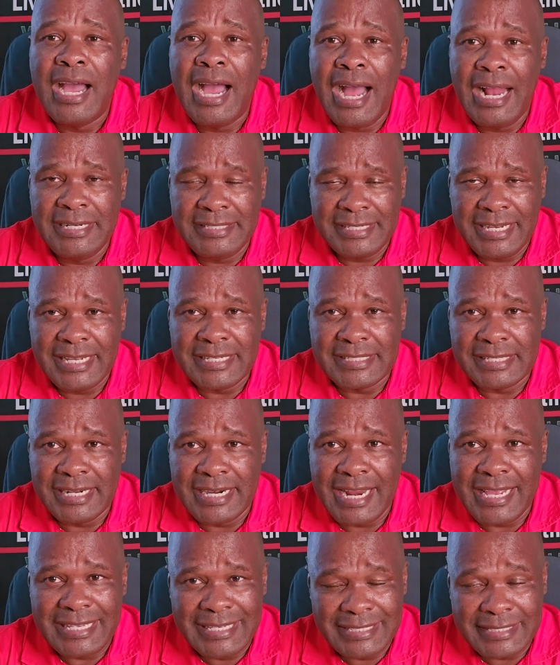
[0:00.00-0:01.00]
Al
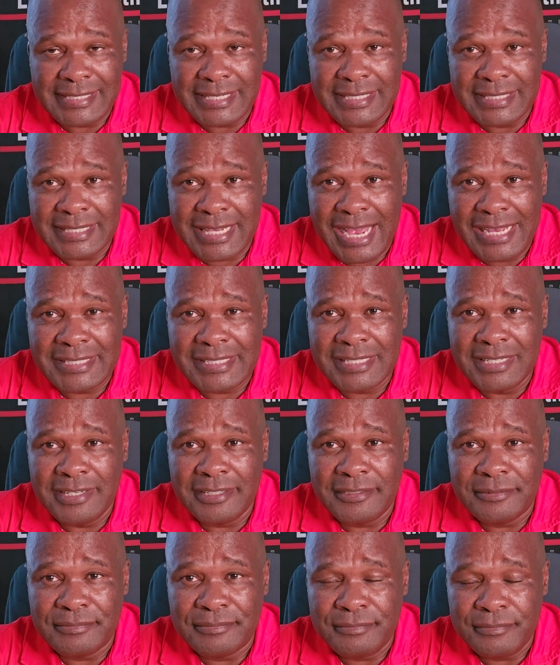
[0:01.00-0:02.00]
Jazeera is
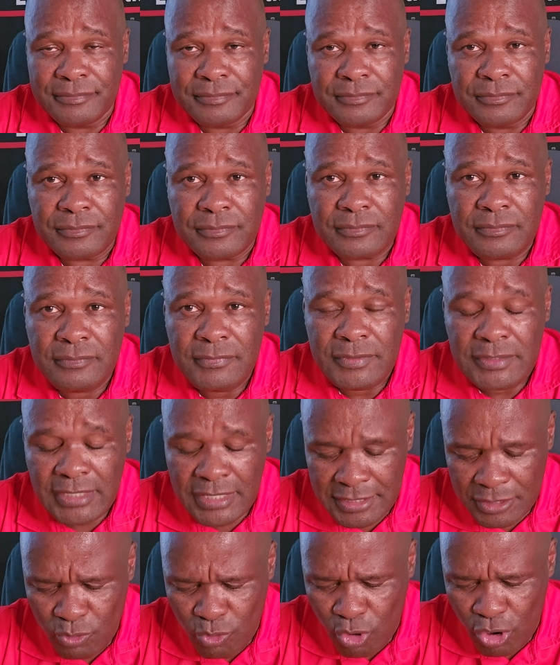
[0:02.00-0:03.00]
discussing,
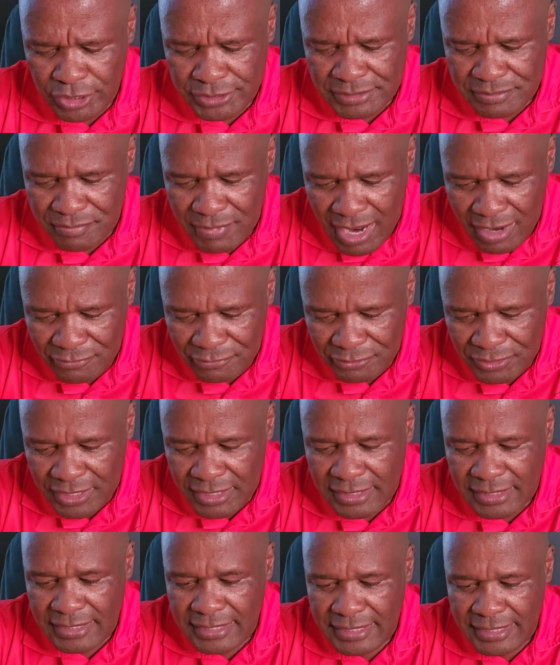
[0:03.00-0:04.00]
the gold
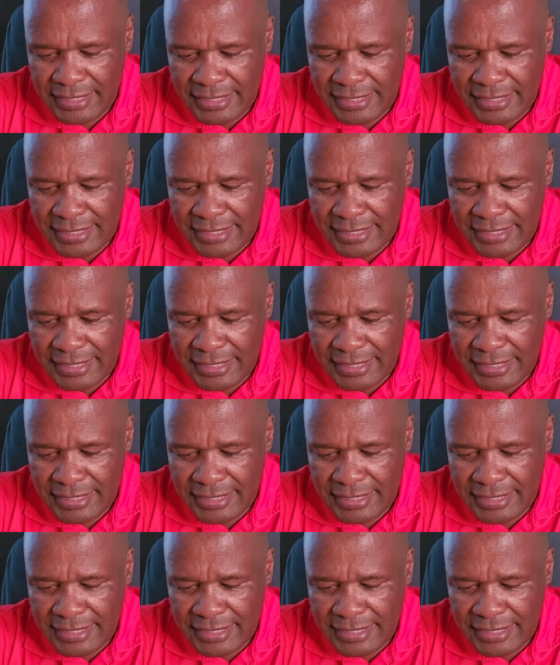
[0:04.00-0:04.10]
mafia.